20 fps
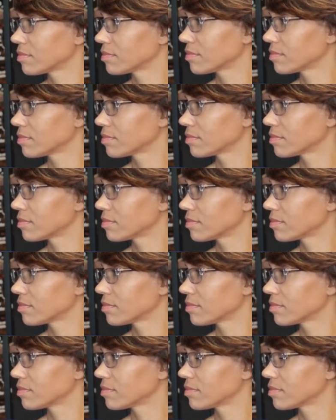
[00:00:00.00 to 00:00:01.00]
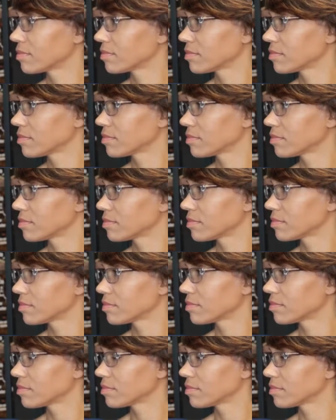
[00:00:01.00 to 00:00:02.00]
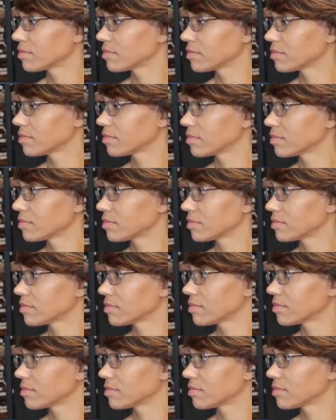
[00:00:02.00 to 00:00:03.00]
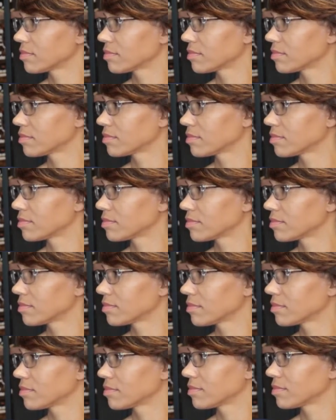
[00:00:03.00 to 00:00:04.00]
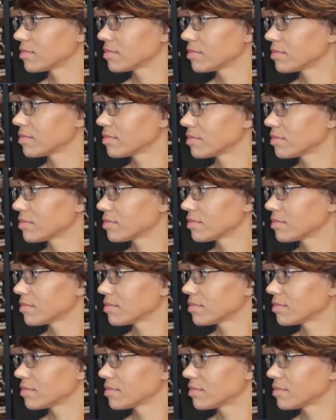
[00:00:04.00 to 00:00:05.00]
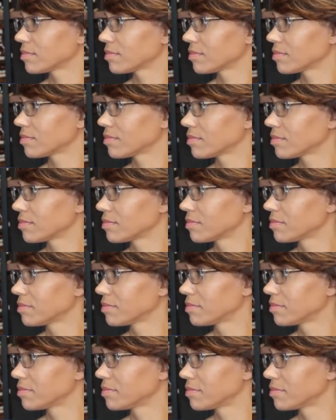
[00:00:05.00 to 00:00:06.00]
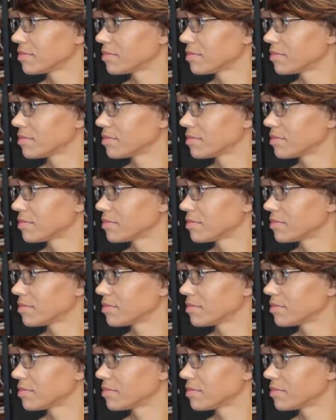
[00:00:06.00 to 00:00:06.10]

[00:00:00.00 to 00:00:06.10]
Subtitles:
[no speech]